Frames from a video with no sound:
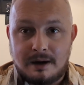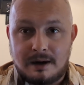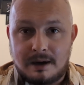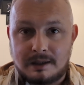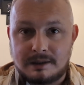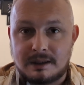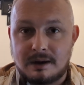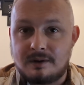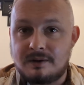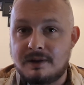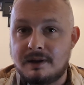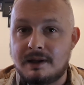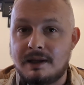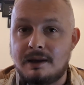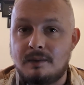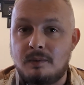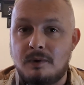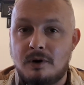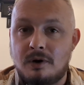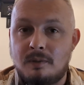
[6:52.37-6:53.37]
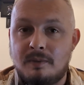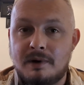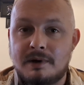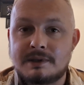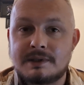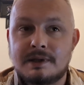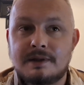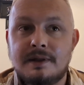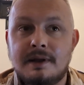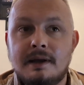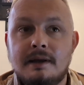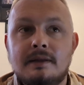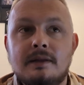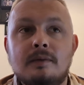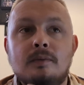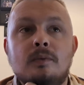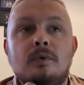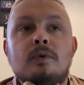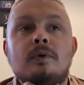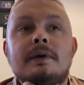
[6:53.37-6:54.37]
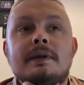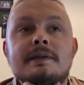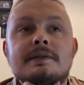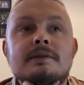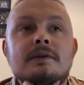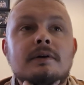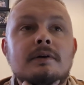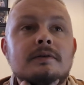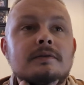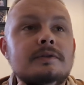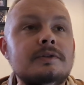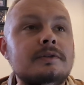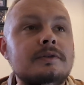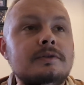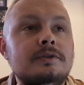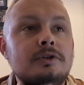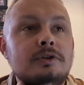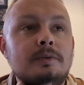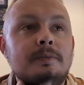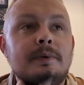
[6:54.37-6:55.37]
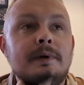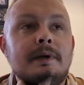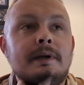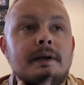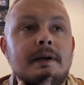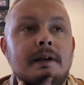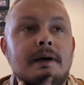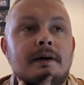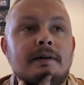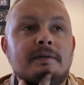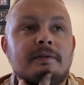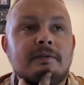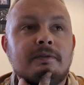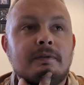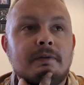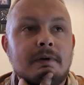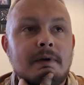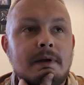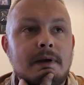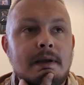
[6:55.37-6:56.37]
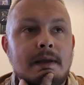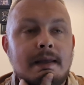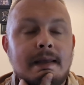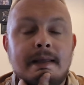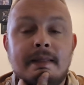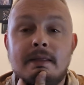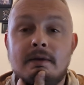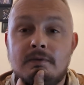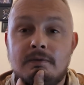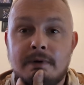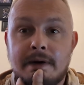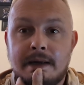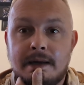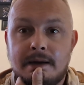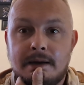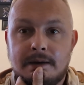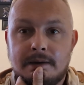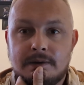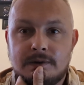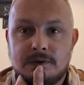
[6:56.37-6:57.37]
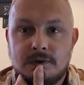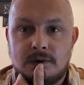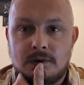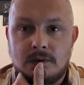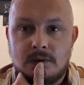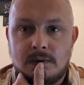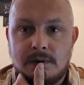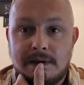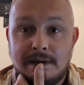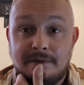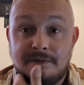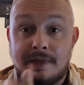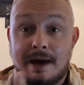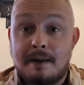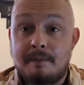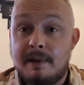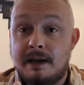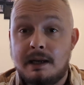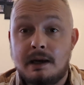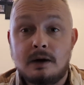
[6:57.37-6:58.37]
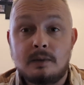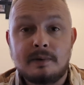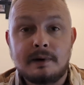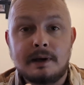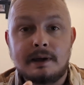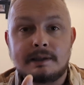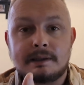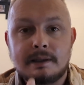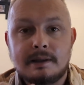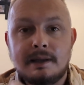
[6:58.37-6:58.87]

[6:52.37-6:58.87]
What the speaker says: I don't think he will, because I think that Wardley's not stupid enough in the ring to leave that many openings.